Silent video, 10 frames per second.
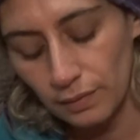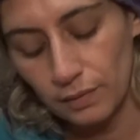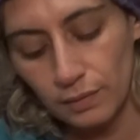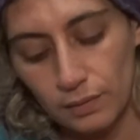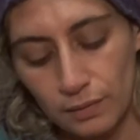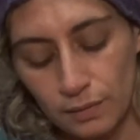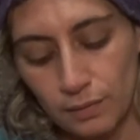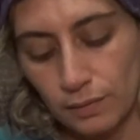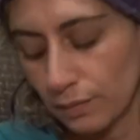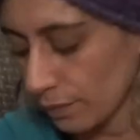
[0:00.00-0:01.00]

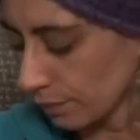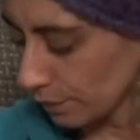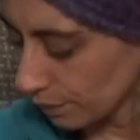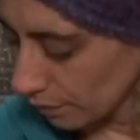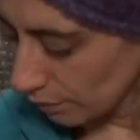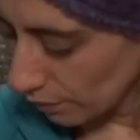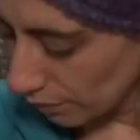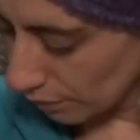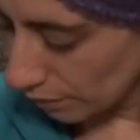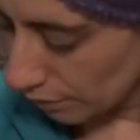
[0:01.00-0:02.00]

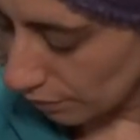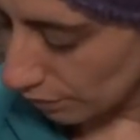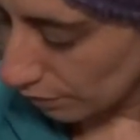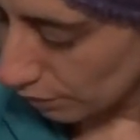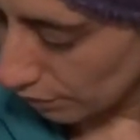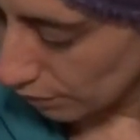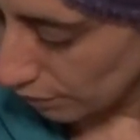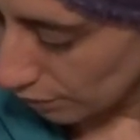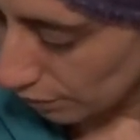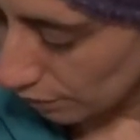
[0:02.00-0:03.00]

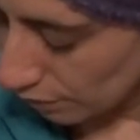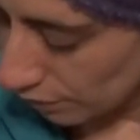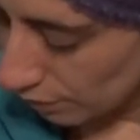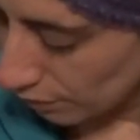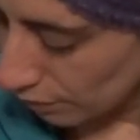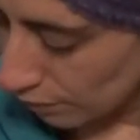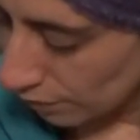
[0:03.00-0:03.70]
Nobody speaks.